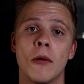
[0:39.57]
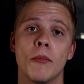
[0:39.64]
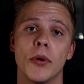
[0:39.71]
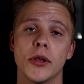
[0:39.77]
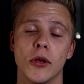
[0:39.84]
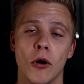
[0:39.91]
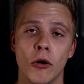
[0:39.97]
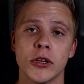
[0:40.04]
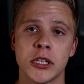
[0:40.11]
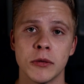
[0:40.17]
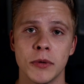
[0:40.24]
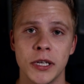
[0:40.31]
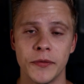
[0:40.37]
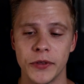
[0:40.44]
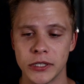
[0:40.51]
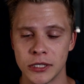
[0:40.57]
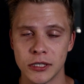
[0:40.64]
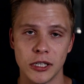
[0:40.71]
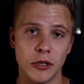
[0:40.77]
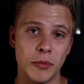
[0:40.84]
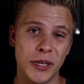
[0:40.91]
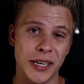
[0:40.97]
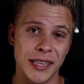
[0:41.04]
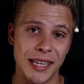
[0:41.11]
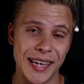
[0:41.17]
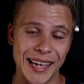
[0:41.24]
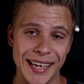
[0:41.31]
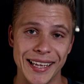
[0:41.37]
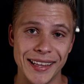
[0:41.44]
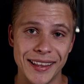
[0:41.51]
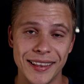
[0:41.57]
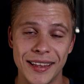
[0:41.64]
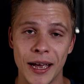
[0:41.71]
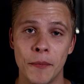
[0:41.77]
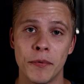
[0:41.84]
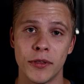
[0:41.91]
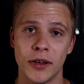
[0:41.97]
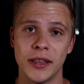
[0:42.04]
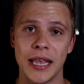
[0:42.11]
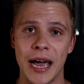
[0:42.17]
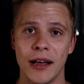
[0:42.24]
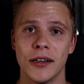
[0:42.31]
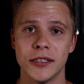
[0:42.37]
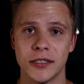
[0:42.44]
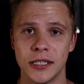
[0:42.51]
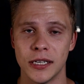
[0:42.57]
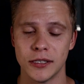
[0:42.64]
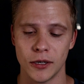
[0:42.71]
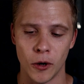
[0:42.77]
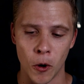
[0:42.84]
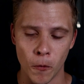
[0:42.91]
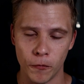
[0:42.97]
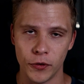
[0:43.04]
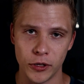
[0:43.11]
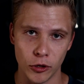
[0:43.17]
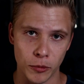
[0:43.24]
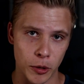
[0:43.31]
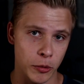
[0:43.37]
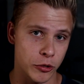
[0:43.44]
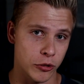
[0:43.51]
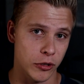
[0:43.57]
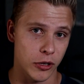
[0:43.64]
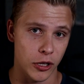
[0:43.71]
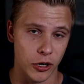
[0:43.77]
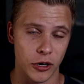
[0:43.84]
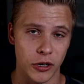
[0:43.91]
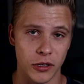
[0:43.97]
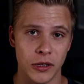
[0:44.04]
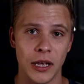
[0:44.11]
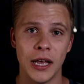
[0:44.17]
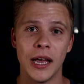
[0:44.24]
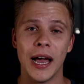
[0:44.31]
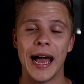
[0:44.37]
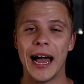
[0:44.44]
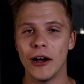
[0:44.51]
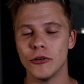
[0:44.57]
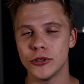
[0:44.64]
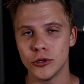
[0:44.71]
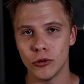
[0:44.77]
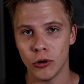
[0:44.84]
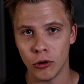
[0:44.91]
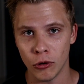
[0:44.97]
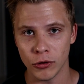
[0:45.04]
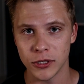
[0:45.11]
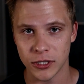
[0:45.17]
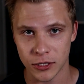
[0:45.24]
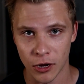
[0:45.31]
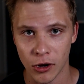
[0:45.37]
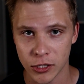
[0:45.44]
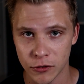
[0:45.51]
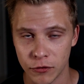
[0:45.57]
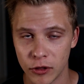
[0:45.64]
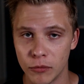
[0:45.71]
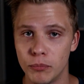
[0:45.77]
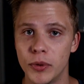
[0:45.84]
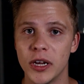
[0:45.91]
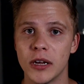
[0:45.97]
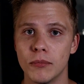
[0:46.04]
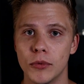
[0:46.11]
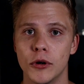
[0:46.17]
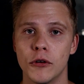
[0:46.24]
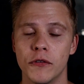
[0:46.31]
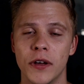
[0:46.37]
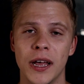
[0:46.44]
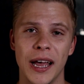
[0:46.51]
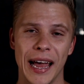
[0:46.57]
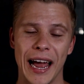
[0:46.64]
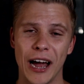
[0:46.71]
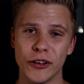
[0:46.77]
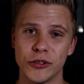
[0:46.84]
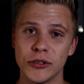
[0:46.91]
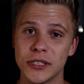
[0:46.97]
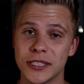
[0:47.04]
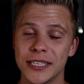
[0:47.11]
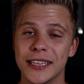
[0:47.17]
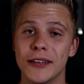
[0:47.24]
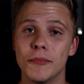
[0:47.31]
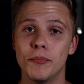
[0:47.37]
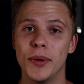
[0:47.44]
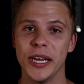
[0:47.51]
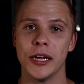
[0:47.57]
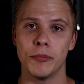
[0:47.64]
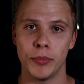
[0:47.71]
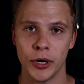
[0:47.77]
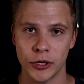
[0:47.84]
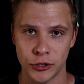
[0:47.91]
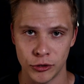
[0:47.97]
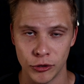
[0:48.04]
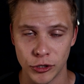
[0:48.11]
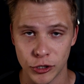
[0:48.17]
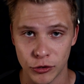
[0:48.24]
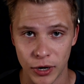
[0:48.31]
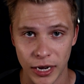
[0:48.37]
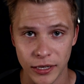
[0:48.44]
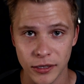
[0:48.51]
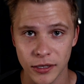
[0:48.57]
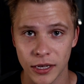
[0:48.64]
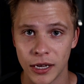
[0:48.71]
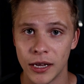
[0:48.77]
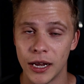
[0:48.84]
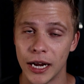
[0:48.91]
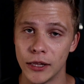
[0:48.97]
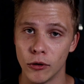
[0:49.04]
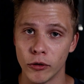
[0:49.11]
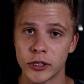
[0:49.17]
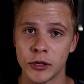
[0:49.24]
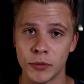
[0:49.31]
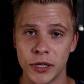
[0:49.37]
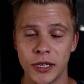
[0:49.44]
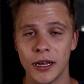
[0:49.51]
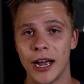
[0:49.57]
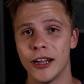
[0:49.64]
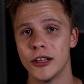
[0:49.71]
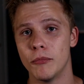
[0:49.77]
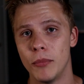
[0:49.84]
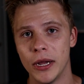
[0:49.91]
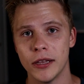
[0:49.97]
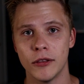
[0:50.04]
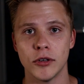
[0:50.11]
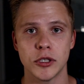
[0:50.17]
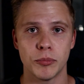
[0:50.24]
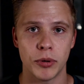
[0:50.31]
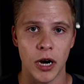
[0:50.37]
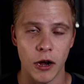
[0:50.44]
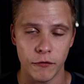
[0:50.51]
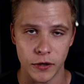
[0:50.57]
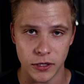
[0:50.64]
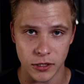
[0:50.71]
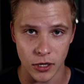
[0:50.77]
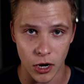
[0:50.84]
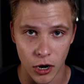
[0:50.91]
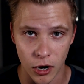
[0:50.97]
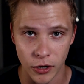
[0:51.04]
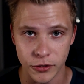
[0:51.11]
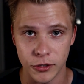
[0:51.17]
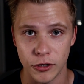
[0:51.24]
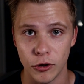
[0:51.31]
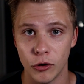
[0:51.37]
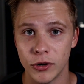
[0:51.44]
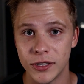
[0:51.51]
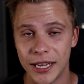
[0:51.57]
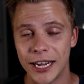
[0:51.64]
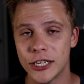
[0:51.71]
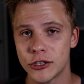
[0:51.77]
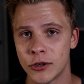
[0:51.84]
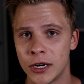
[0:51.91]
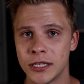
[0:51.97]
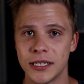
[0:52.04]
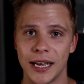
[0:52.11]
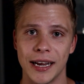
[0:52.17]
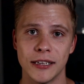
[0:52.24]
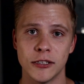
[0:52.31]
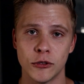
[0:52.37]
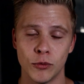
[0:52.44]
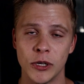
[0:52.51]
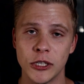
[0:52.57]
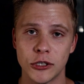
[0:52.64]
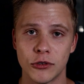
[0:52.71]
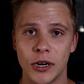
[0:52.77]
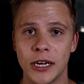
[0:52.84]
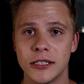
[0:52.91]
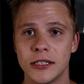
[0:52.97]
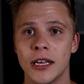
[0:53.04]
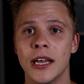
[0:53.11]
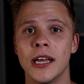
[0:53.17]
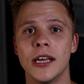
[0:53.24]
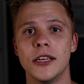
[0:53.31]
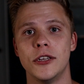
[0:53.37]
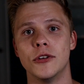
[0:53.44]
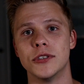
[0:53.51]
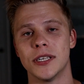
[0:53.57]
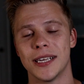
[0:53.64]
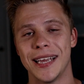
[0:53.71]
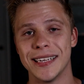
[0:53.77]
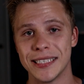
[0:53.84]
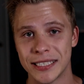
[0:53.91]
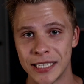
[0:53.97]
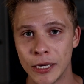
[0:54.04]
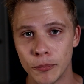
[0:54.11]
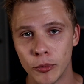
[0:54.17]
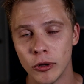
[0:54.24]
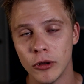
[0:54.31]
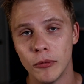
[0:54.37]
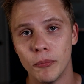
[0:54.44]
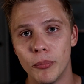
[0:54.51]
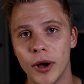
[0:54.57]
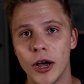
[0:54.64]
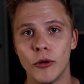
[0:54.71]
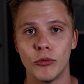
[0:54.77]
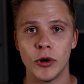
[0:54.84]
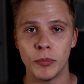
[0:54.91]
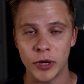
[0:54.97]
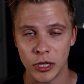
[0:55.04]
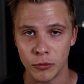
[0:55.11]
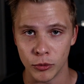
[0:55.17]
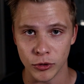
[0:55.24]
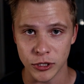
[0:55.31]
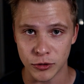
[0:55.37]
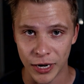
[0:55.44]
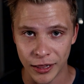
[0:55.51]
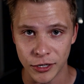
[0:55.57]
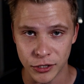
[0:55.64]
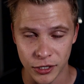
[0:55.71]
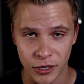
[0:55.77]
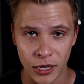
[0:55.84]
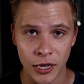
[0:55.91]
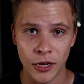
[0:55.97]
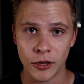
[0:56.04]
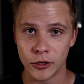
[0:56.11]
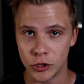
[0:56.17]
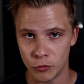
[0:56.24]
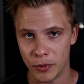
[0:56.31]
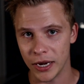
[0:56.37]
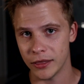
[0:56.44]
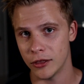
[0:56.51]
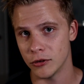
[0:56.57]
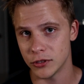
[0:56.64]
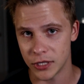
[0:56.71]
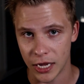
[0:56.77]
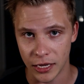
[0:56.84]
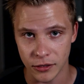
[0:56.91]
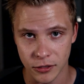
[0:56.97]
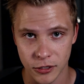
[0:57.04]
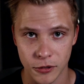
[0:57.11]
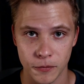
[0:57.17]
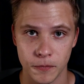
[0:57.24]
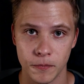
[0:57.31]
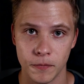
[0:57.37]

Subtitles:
But ultimately, this is going to be an in-depth analysis. Hopefully, you'll be able to learn how to hold stocks for the big move, how to see the big picture trend, and ultimately how to make those profits on your day trades and swing trades using a simple but repeatable strategy to make those gains.